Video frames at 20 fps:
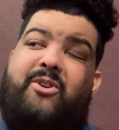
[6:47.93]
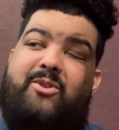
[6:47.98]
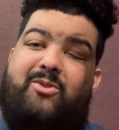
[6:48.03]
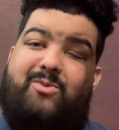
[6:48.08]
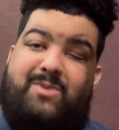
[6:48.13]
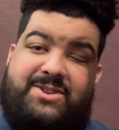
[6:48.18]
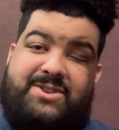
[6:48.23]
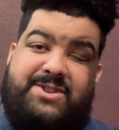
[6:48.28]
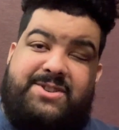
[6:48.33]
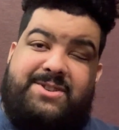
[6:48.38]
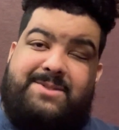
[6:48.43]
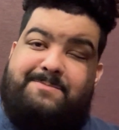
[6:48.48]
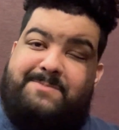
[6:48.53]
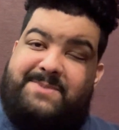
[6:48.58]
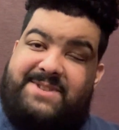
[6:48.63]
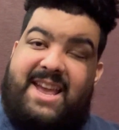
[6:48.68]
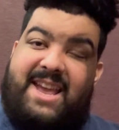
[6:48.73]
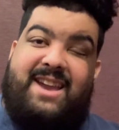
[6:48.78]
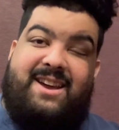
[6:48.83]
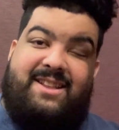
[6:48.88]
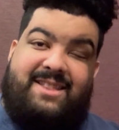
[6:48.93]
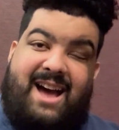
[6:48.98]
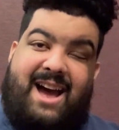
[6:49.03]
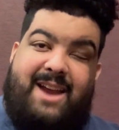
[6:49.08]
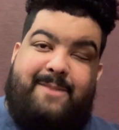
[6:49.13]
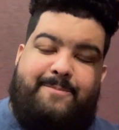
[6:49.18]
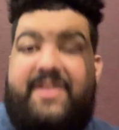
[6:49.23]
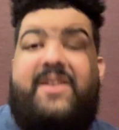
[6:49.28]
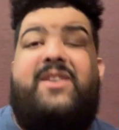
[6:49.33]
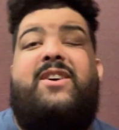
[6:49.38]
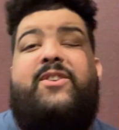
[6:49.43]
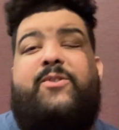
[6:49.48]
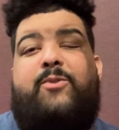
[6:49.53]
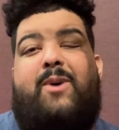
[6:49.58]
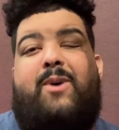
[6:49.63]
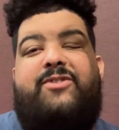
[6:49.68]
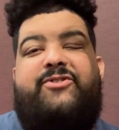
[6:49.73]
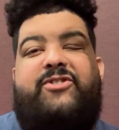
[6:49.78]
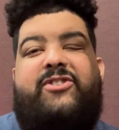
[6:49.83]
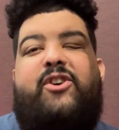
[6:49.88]
Which is saying a lot. Thank you guys for
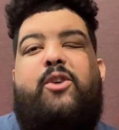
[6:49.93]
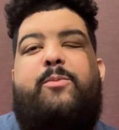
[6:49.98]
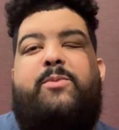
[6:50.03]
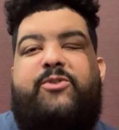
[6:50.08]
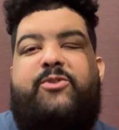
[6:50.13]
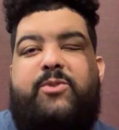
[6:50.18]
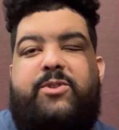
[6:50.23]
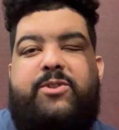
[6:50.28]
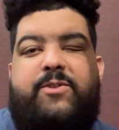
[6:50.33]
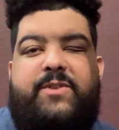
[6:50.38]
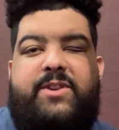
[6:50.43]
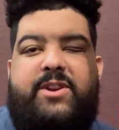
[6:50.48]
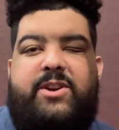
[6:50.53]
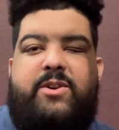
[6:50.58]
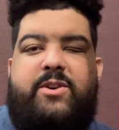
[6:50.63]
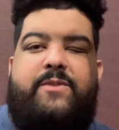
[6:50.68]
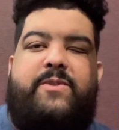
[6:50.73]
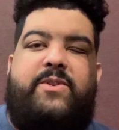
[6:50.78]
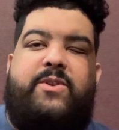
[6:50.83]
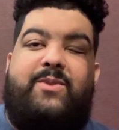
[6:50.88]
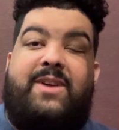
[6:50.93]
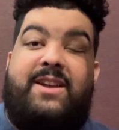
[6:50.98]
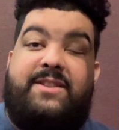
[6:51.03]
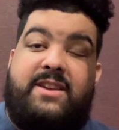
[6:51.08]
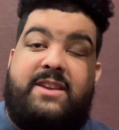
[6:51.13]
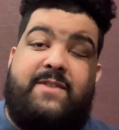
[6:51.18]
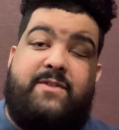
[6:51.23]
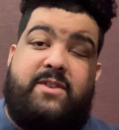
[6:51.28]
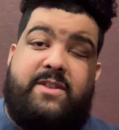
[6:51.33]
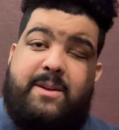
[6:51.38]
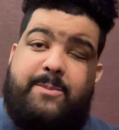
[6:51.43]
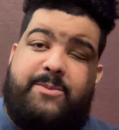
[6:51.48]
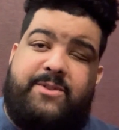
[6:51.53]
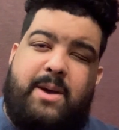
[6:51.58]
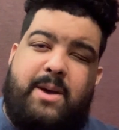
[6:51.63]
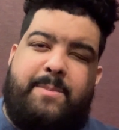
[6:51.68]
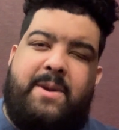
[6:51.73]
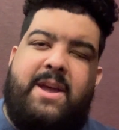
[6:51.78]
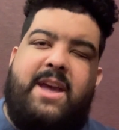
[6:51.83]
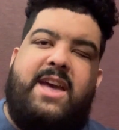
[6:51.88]
watching. Hope you enjoyed this video. If you'd like to give it a thumbs
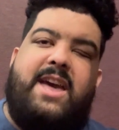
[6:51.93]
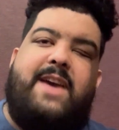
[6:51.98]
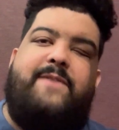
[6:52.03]
up.